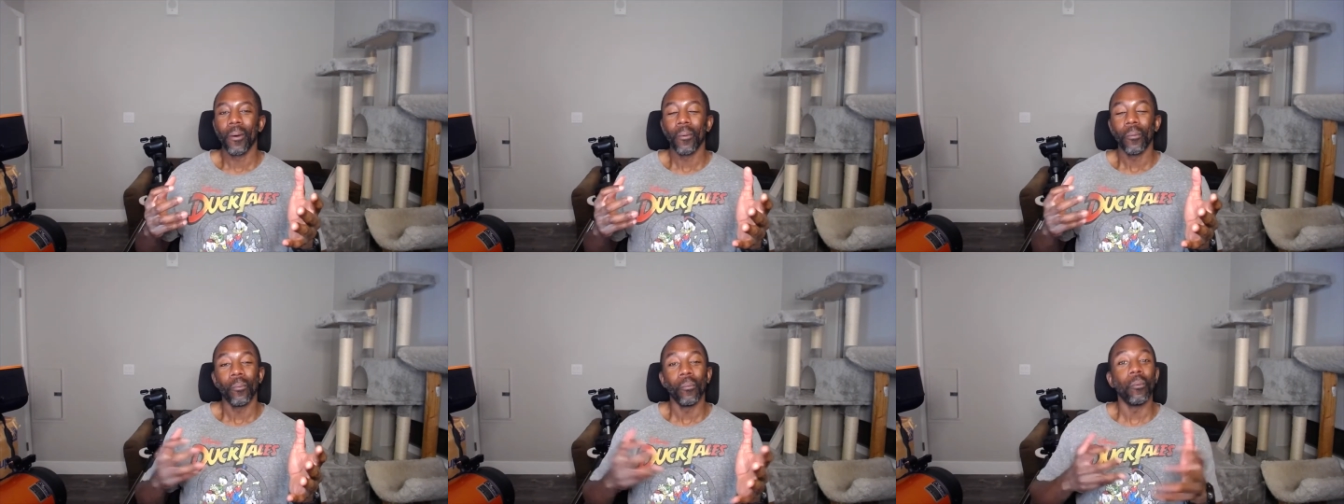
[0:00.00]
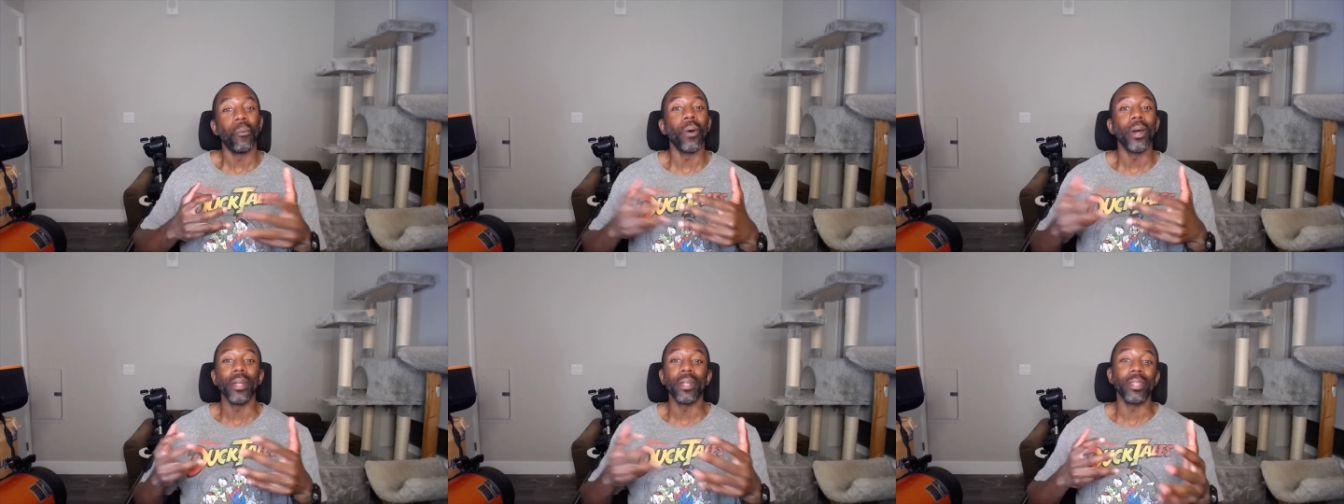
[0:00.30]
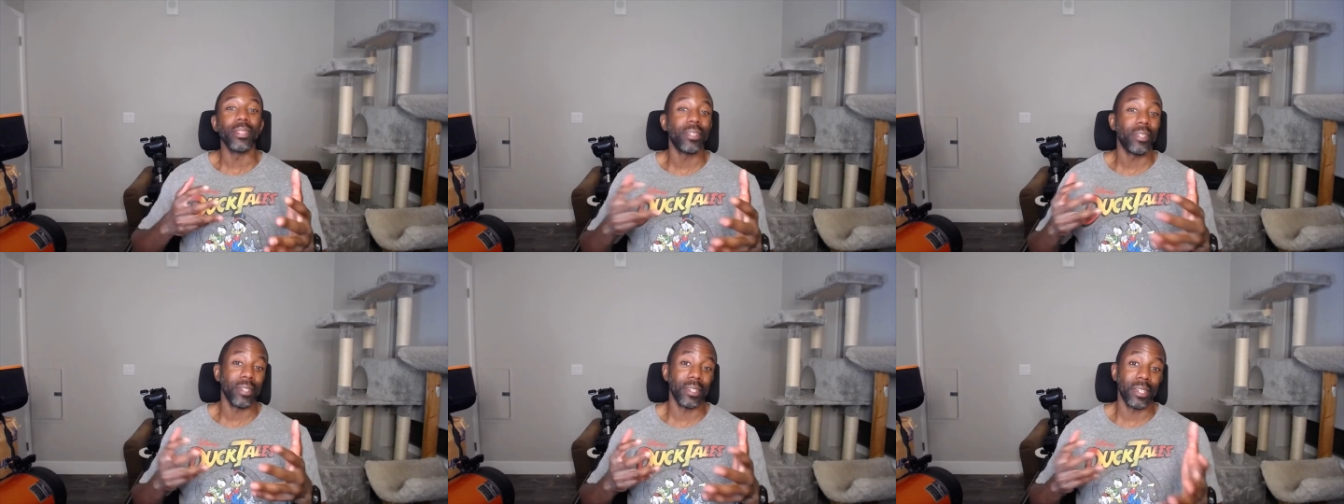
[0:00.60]
what
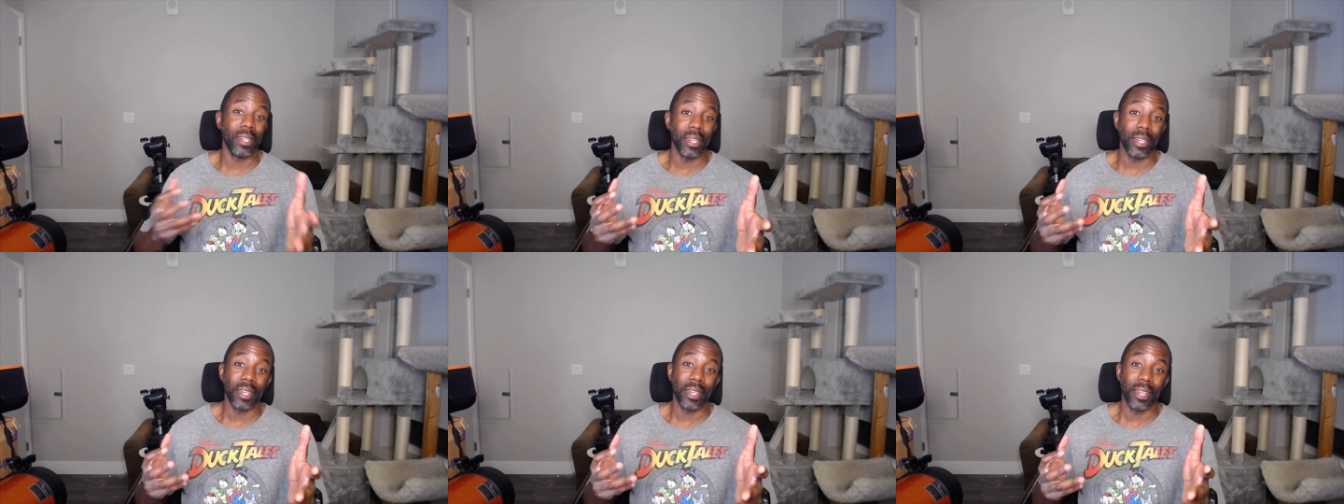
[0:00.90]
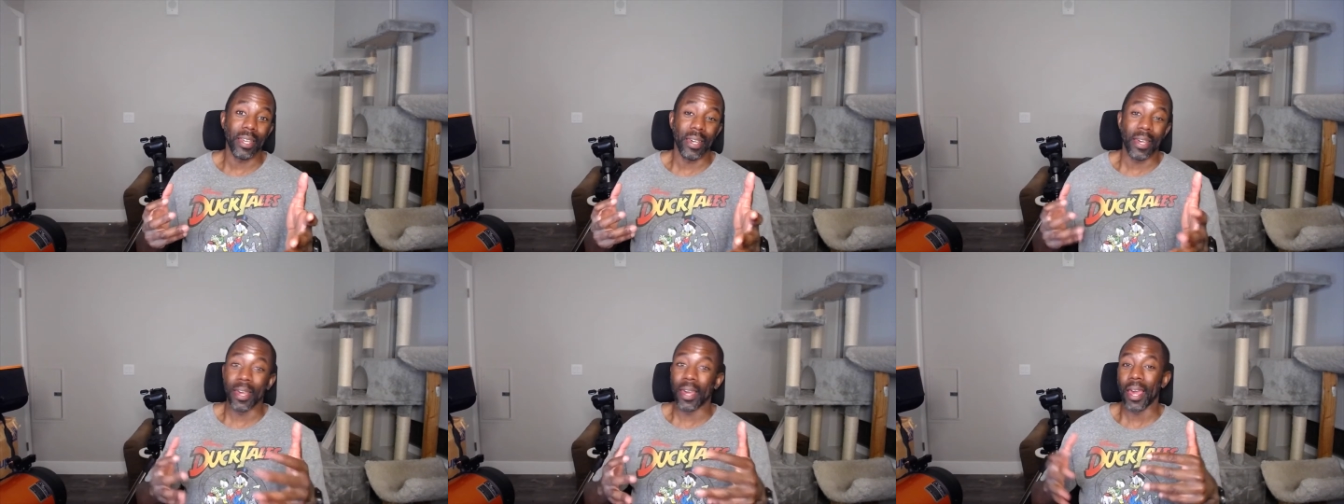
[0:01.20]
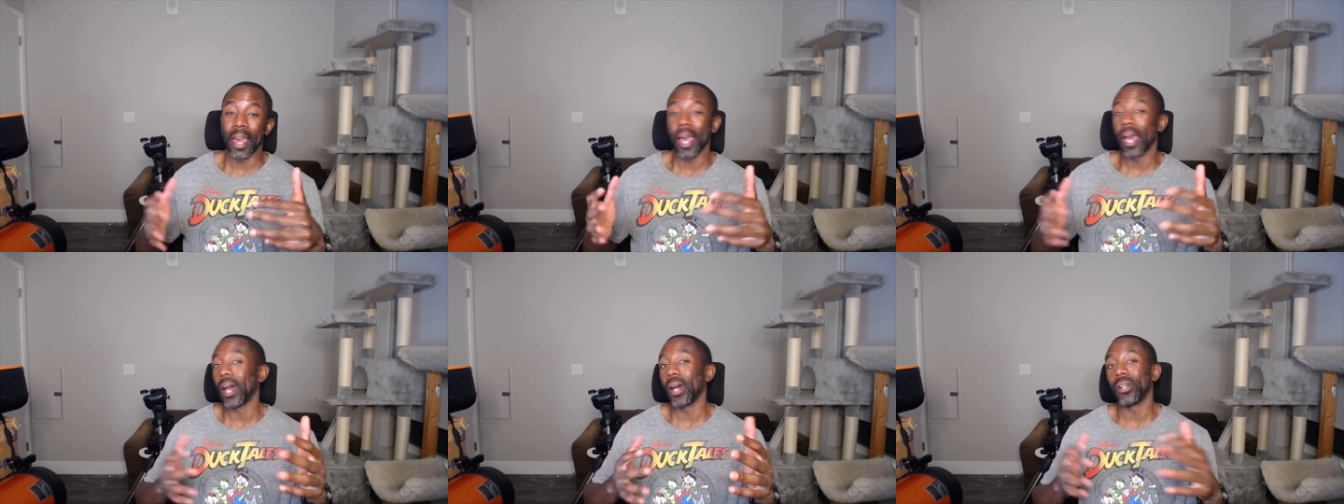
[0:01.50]
to get and
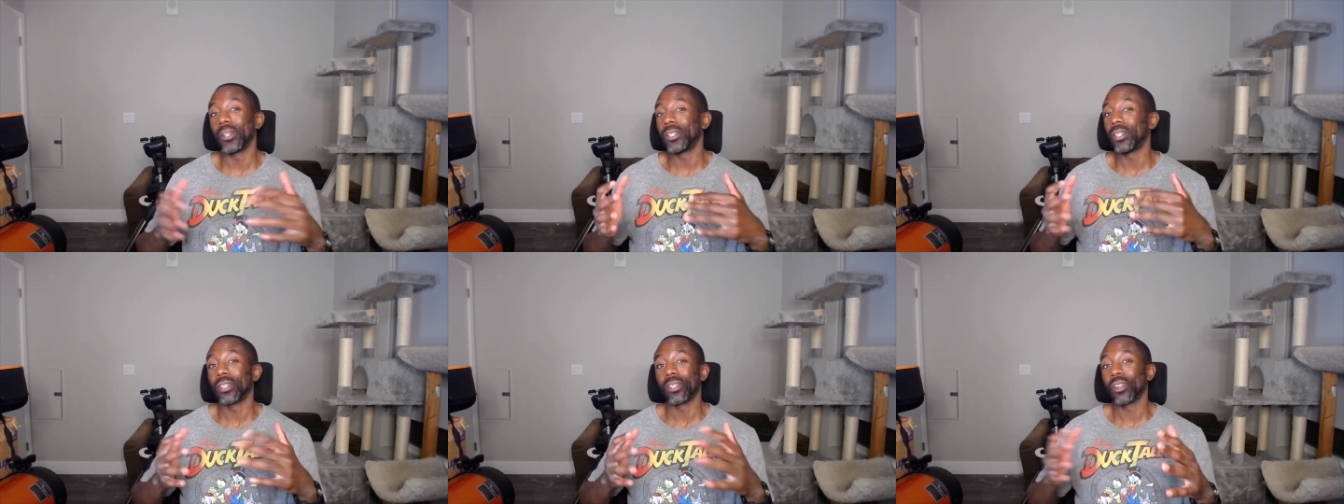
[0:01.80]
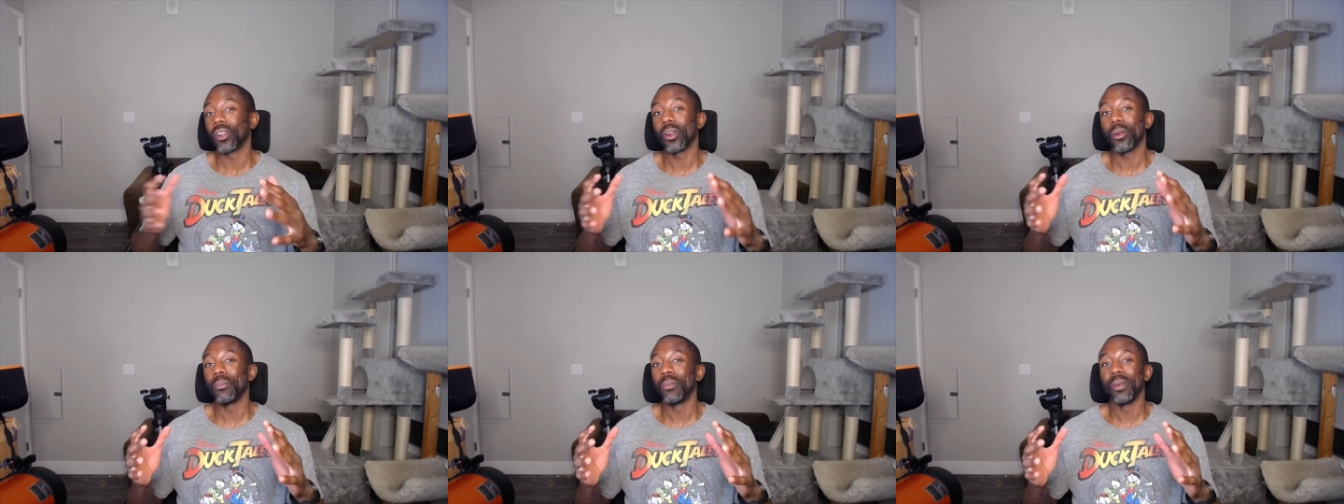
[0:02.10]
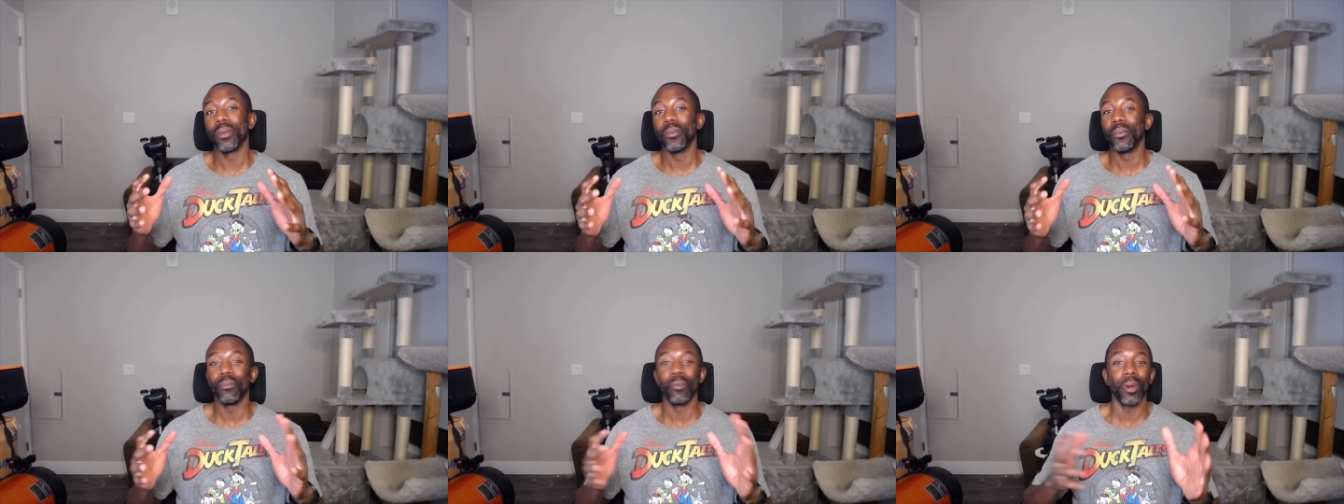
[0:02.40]
how to
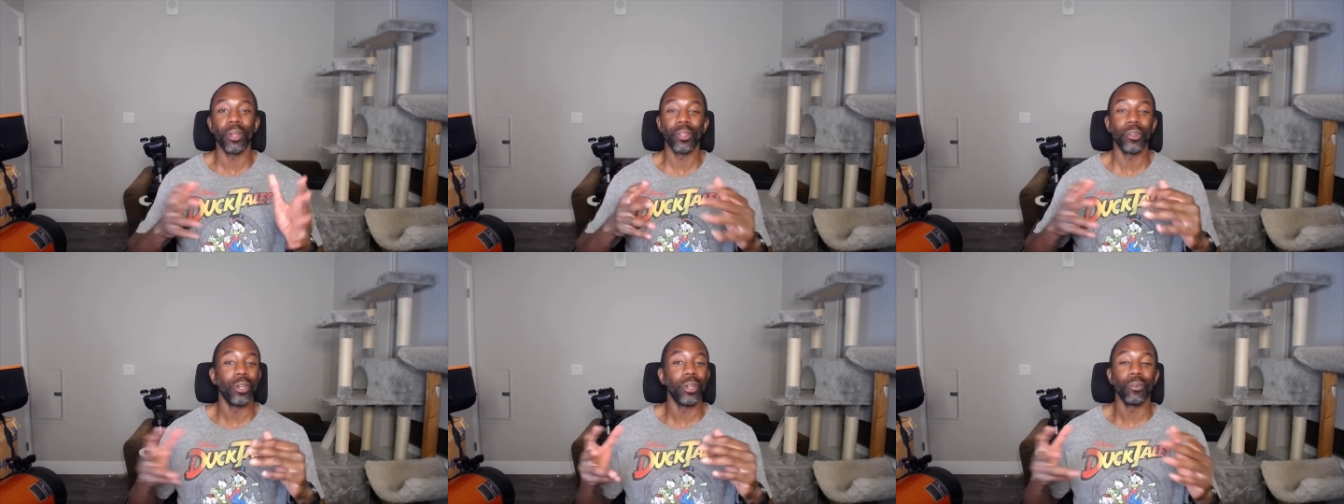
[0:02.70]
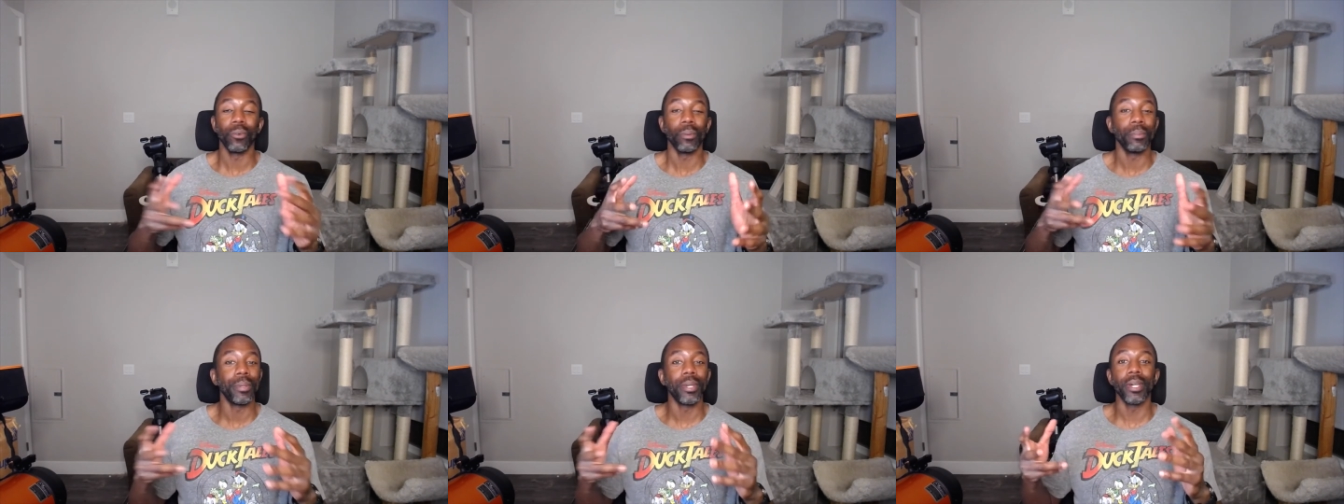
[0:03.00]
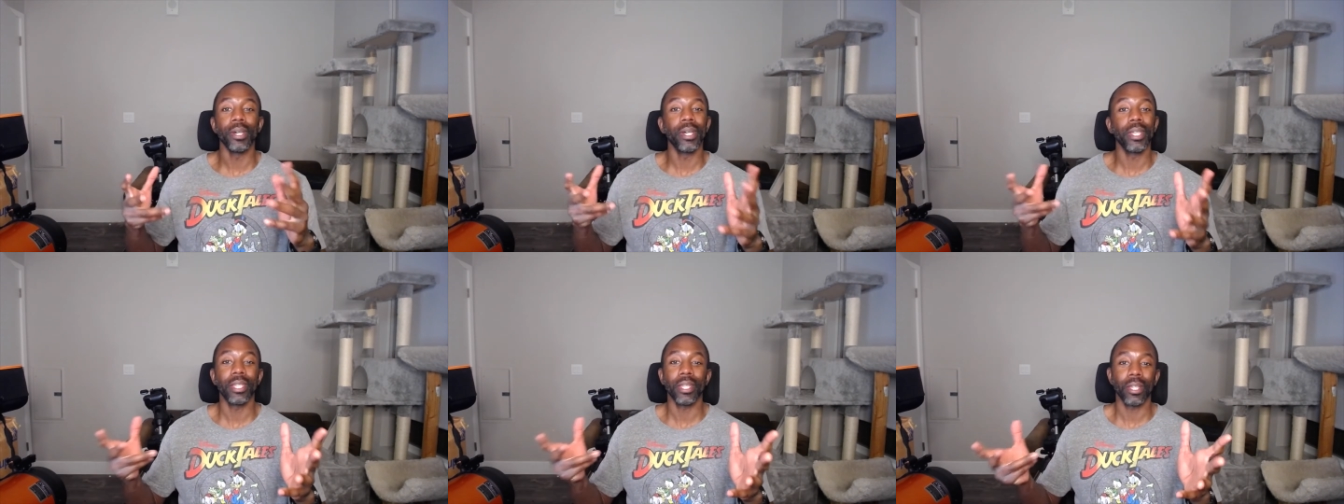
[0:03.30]
determine whether it will be a
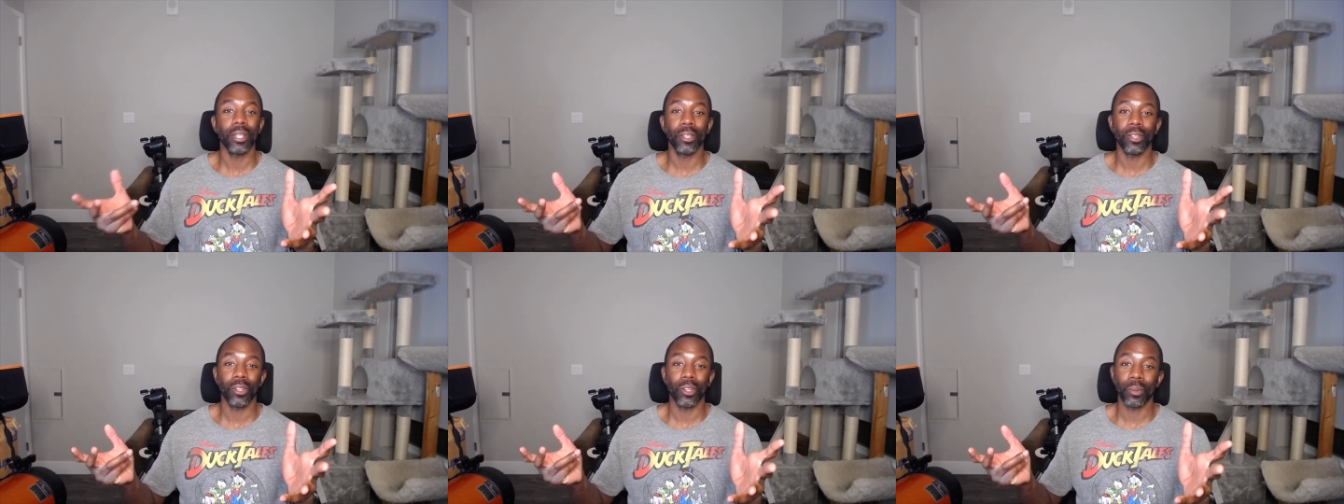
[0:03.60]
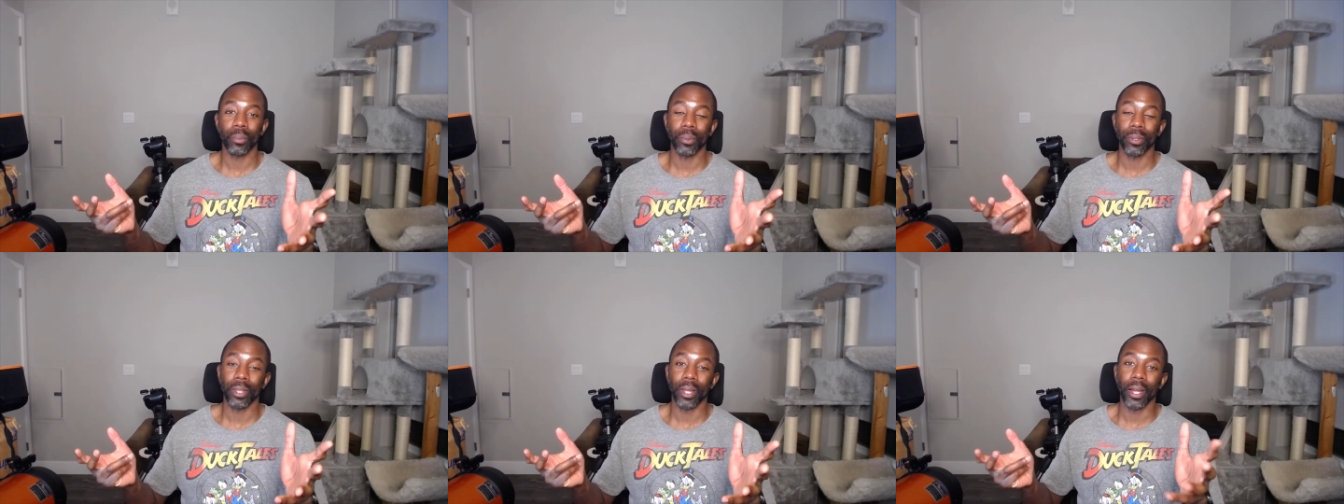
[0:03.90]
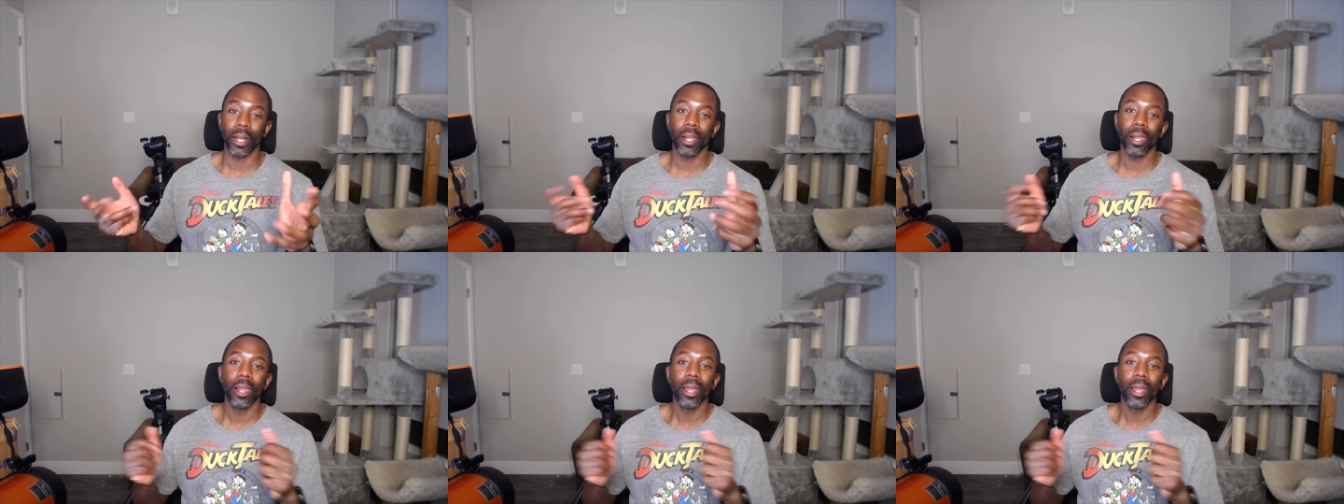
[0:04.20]
good telescope or not.